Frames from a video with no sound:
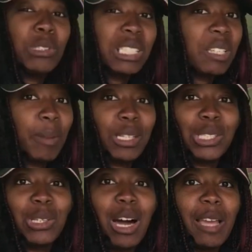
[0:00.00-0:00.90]
just to make
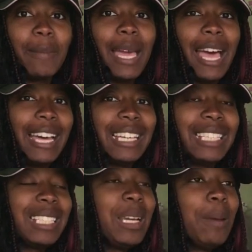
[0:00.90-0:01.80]
sure I'm
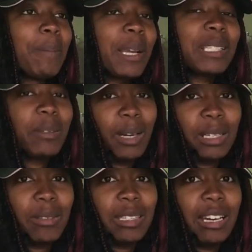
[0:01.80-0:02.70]
ahead, because I
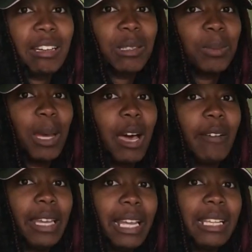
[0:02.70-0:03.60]
work on the yard as
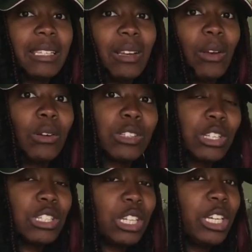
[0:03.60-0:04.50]
well. It is a lot
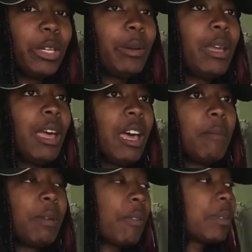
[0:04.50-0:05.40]
to do,
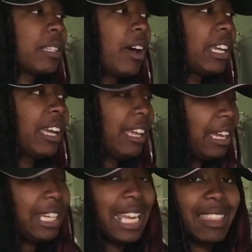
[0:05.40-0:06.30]
and if I'm starting
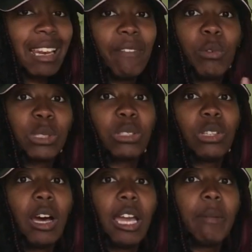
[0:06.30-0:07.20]
early, then I haven't always got
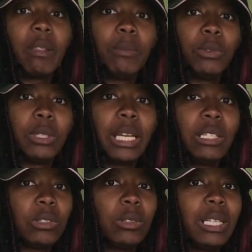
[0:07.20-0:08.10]
time in the
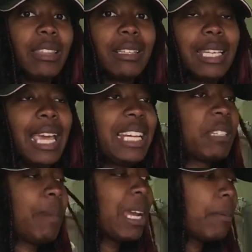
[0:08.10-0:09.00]
mornings or in the day
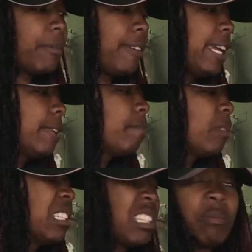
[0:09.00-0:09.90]
to make up a feed.
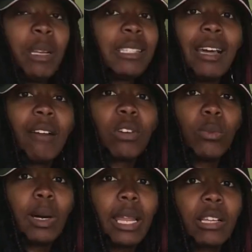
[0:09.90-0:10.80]
So this means that I've
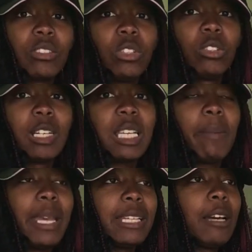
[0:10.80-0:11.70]
got 1 extra already
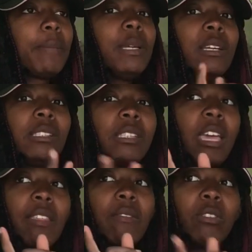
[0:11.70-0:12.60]
made up. So
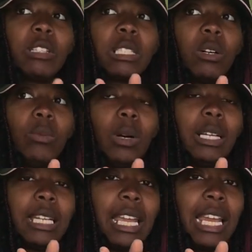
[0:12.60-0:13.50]
they've already got
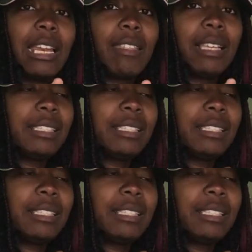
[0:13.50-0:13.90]
1 in their